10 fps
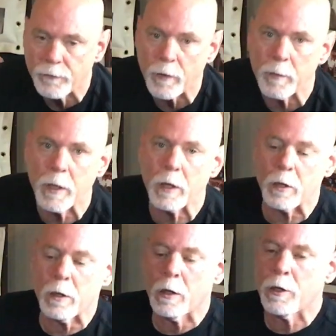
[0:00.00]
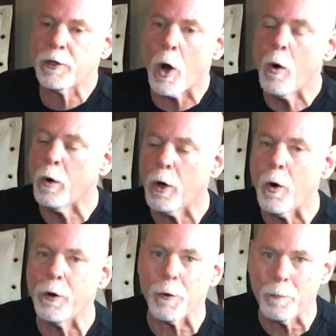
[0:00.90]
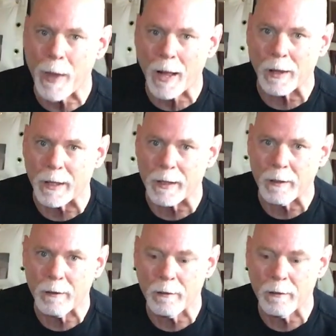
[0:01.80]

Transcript: From here, don't go to your belly,